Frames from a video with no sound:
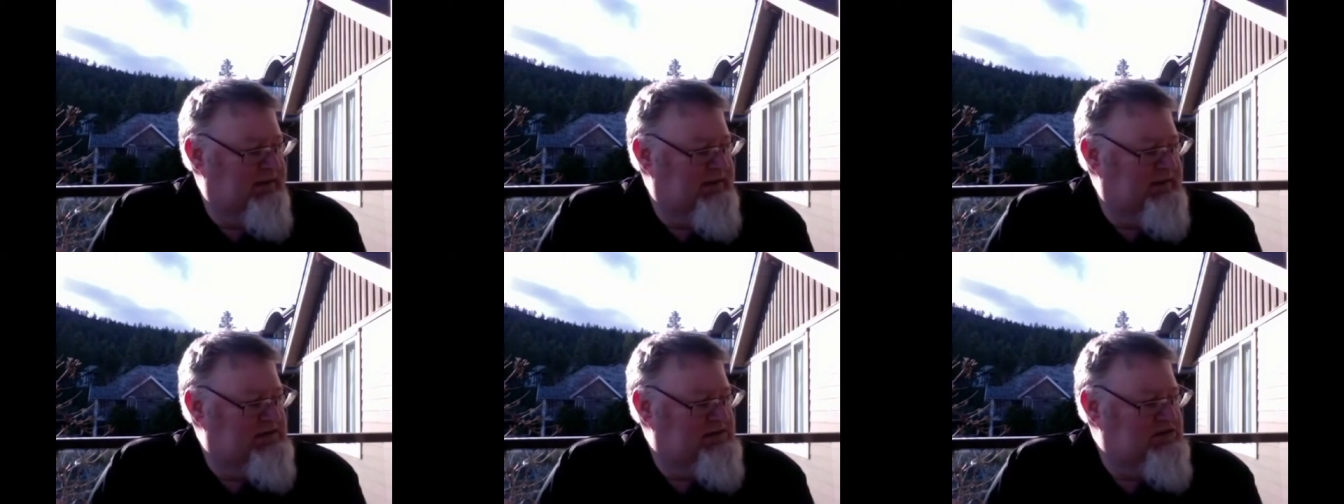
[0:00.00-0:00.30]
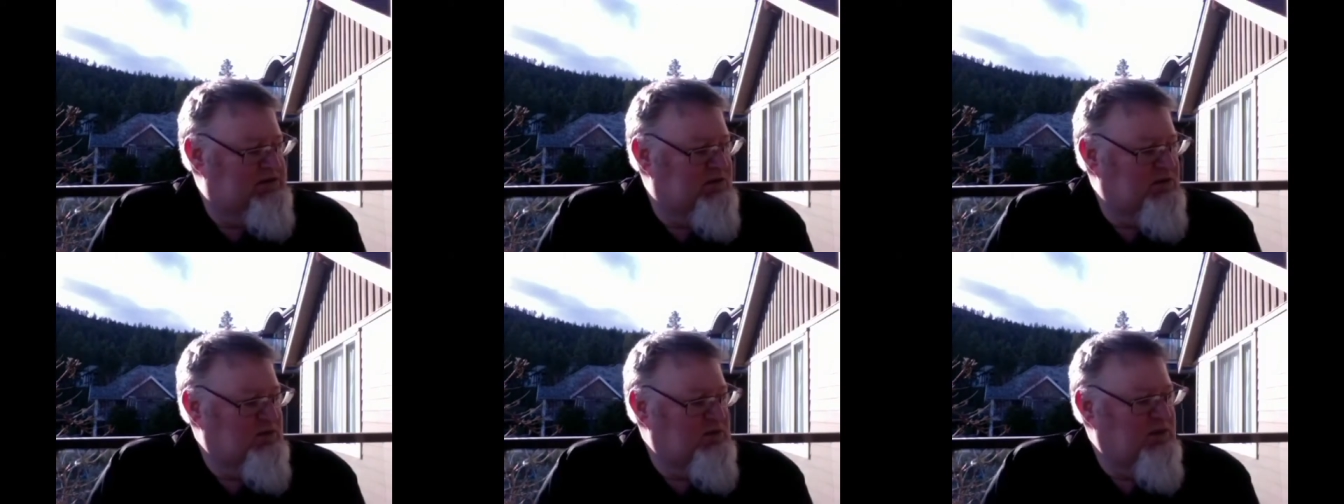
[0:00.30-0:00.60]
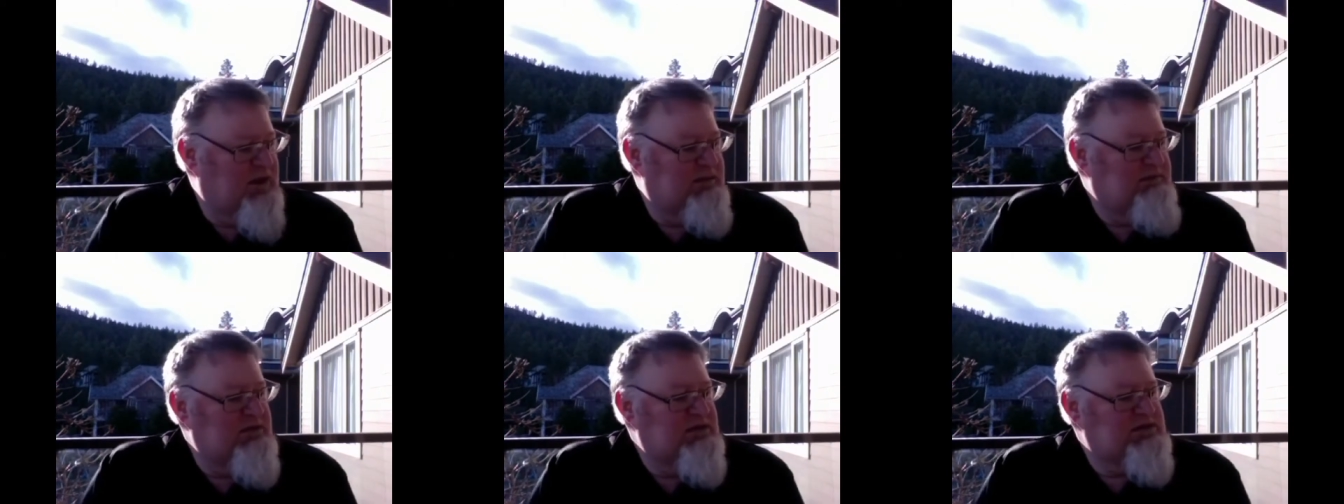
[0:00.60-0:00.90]
So what
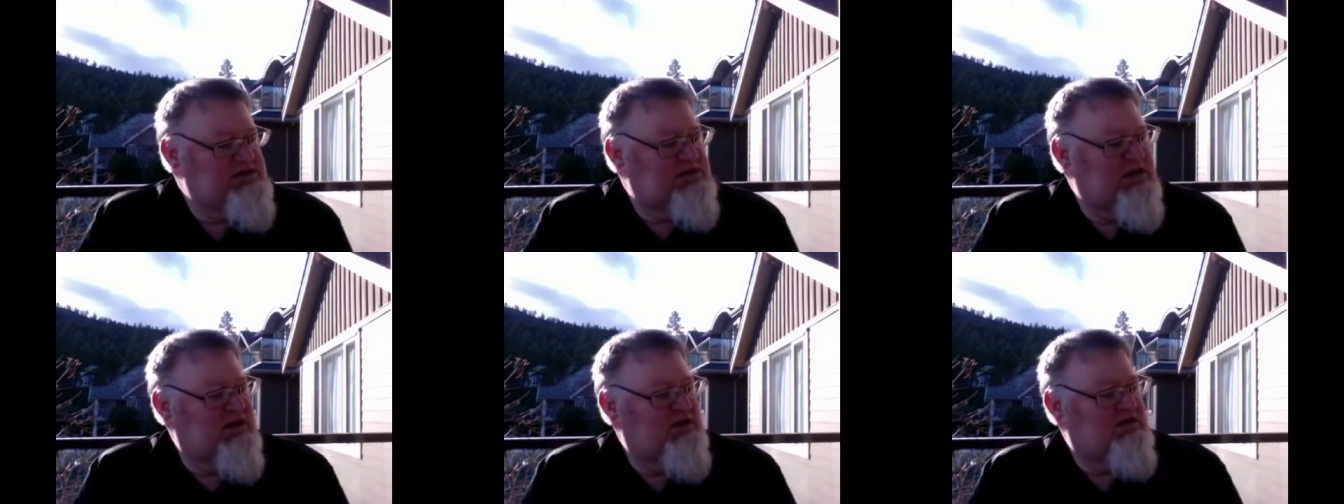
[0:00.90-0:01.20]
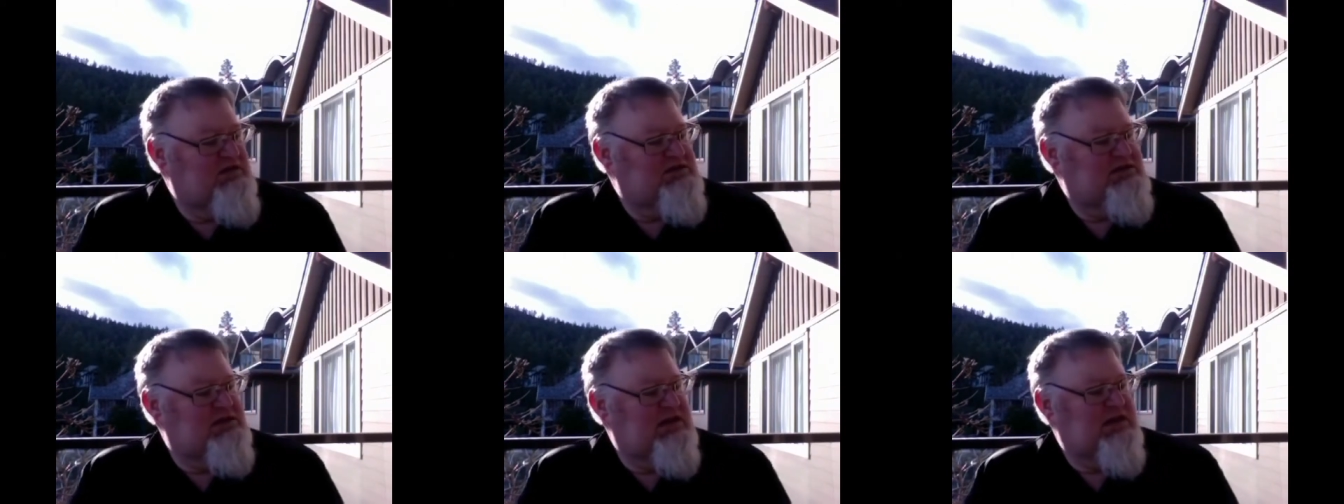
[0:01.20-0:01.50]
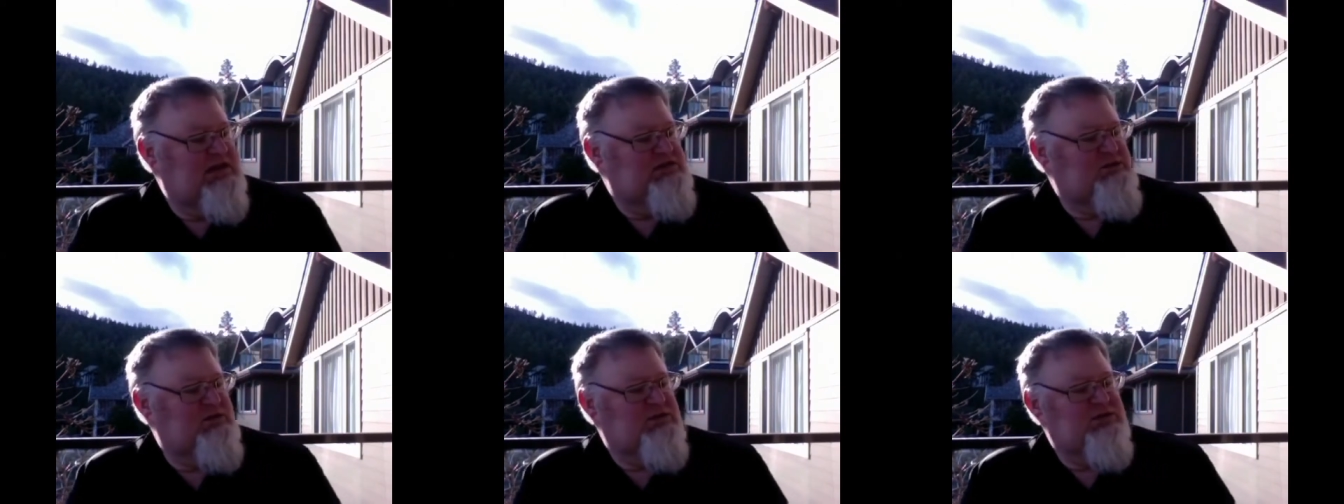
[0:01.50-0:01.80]
I'm going to study on today
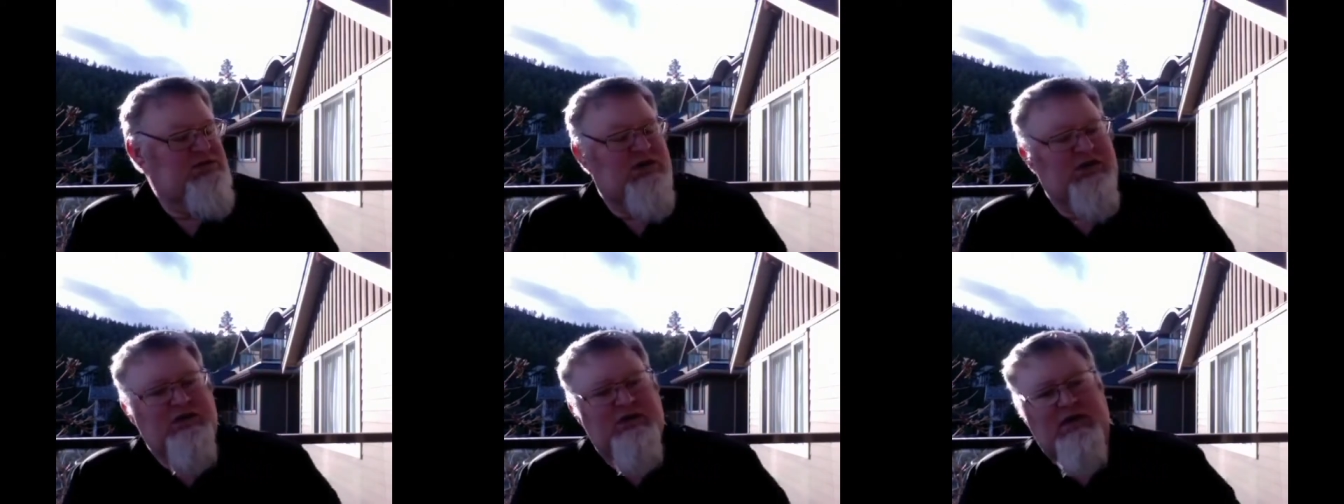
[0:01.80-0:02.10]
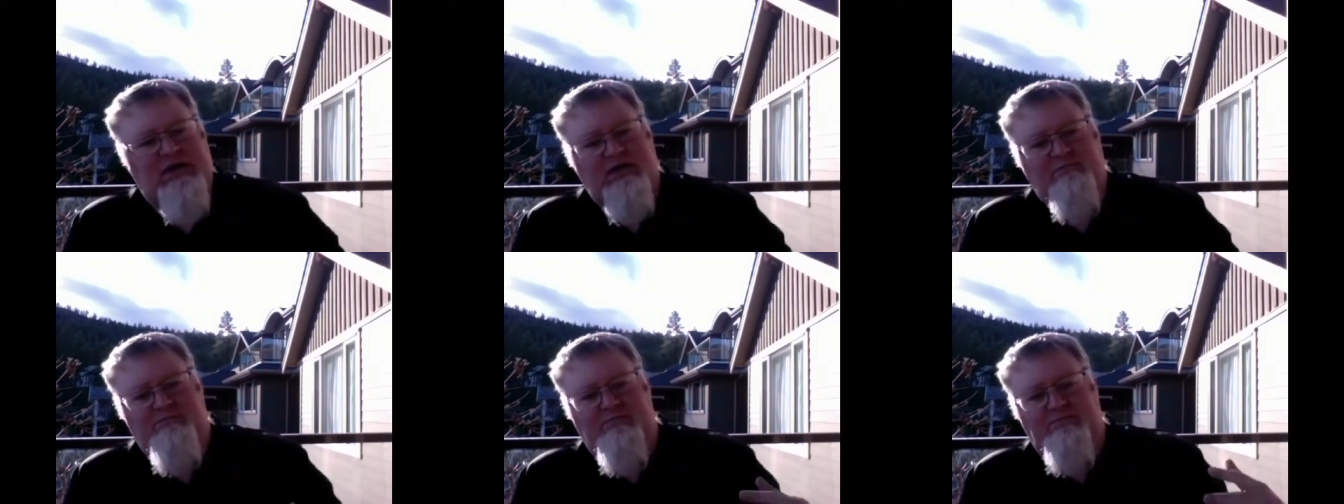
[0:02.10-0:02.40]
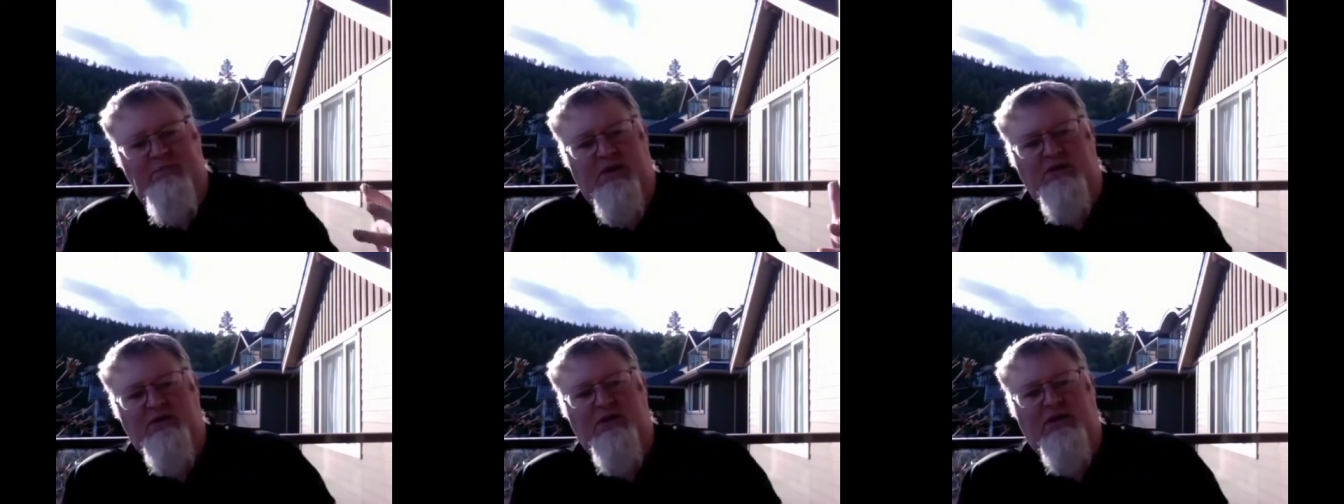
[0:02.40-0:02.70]
is we're going to keep
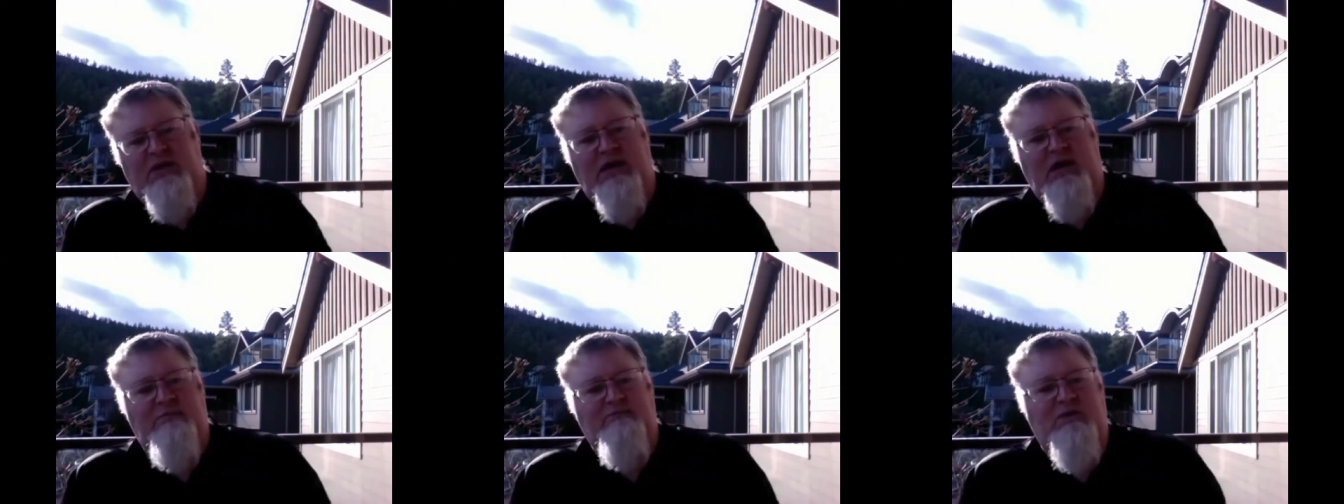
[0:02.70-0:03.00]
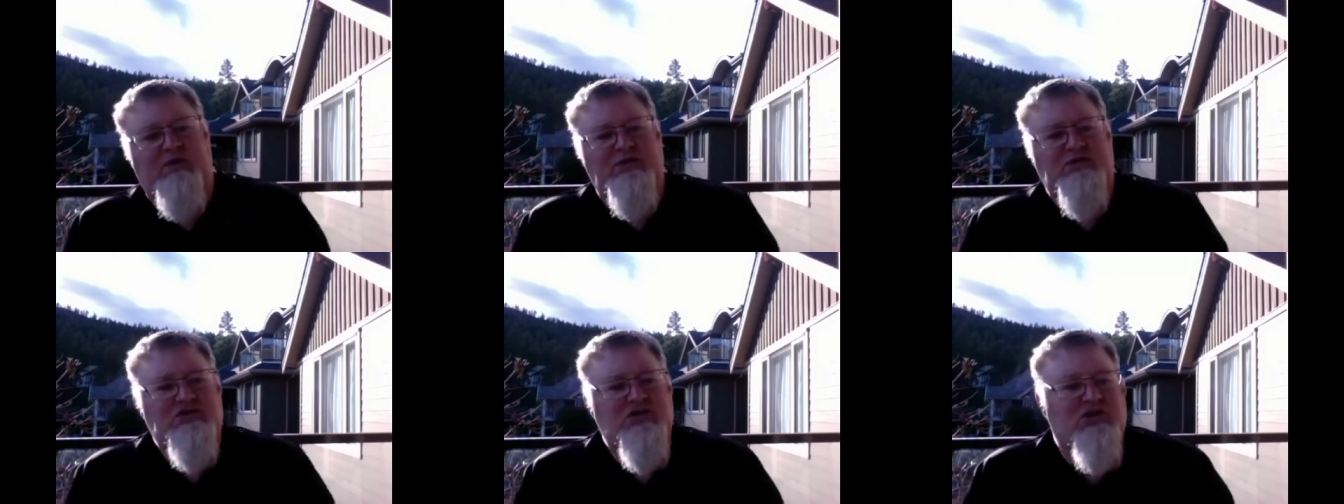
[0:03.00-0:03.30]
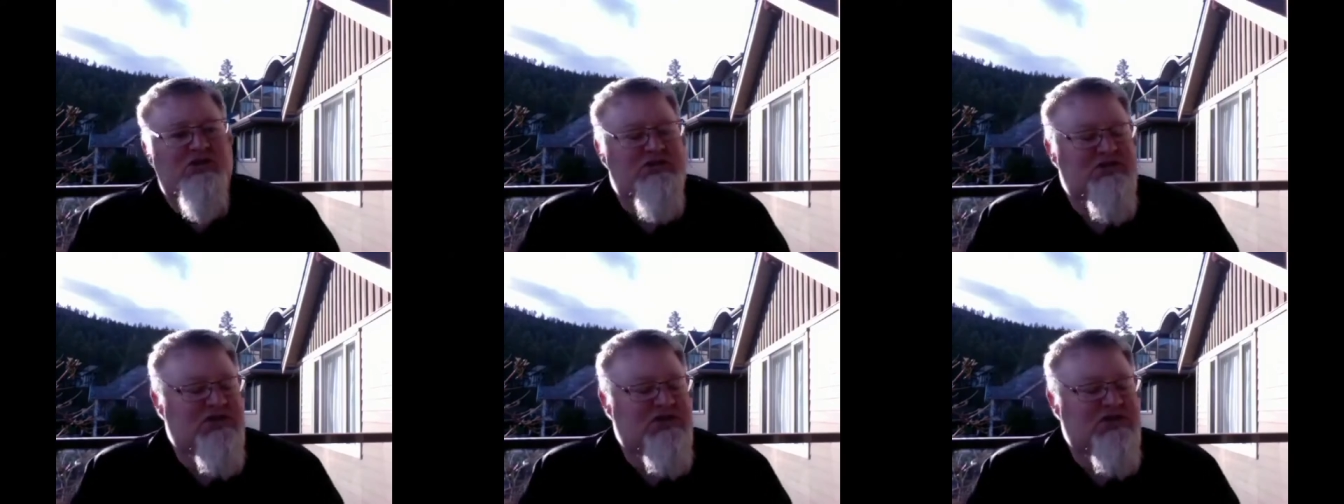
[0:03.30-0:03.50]
building up on John's